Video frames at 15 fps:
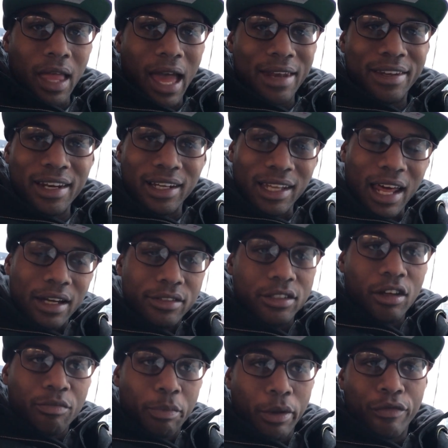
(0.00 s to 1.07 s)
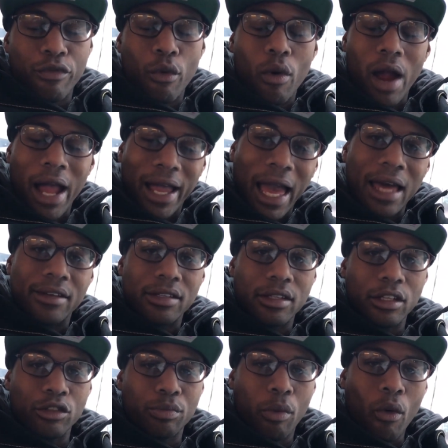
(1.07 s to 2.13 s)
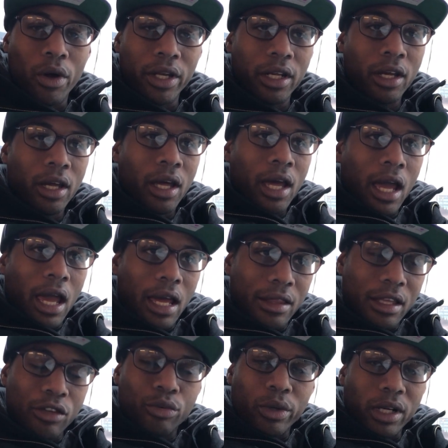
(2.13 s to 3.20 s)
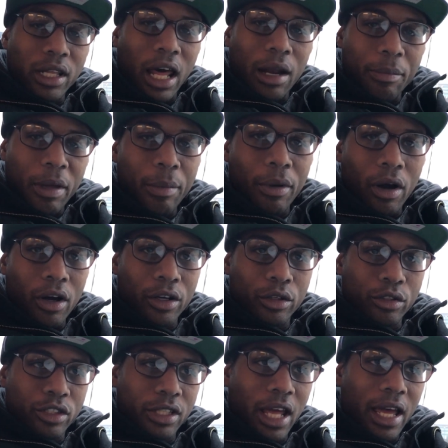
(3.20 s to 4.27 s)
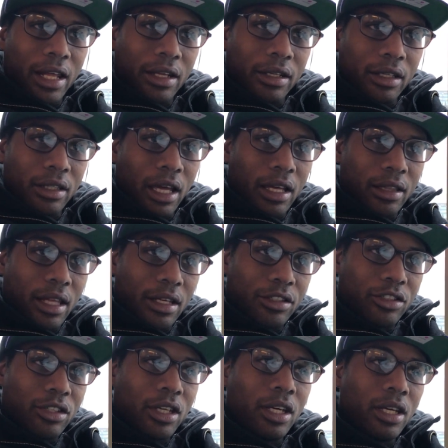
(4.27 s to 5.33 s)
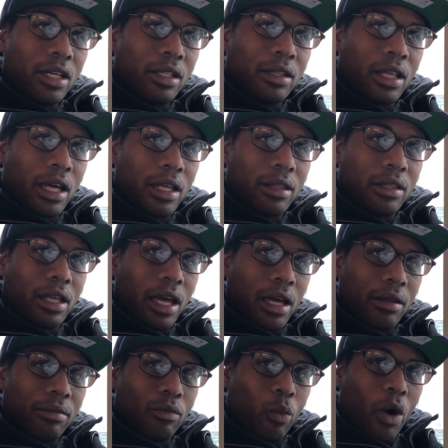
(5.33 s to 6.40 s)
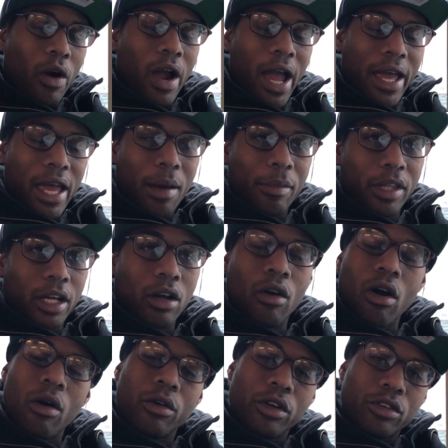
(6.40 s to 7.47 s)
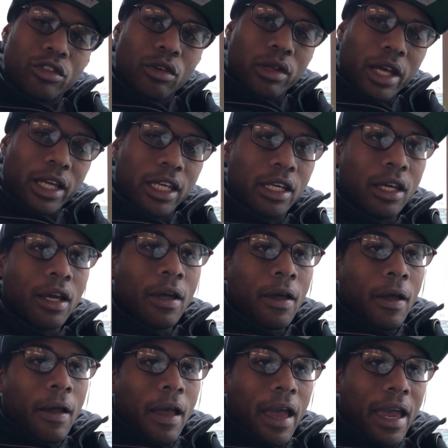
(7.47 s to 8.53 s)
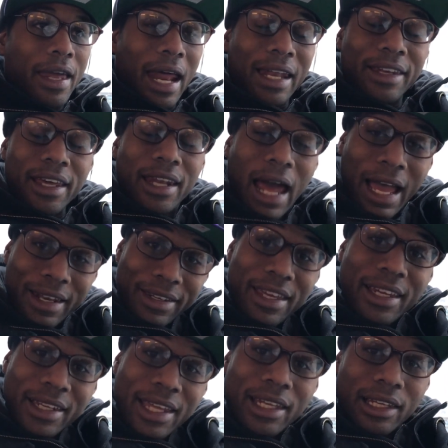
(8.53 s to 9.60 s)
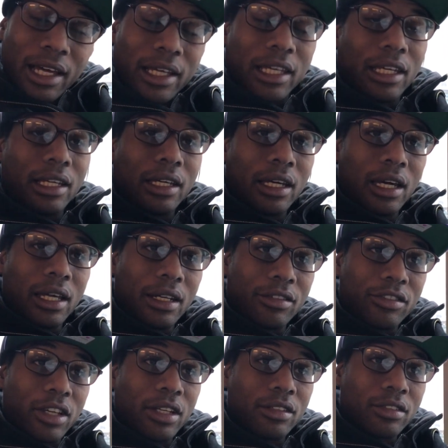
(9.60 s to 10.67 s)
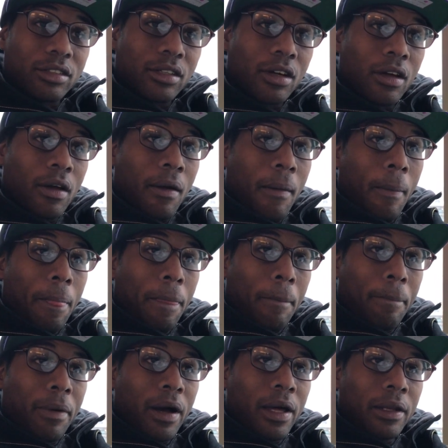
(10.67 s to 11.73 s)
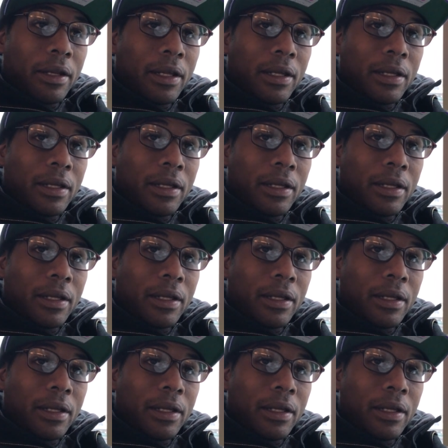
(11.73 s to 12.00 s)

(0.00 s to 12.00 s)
did a lot of stuff before I got to this point. And that's what a lot of people don't understand. They see that where I am, and they go, oh, you're so lucky. And I did get lucky in a sense, but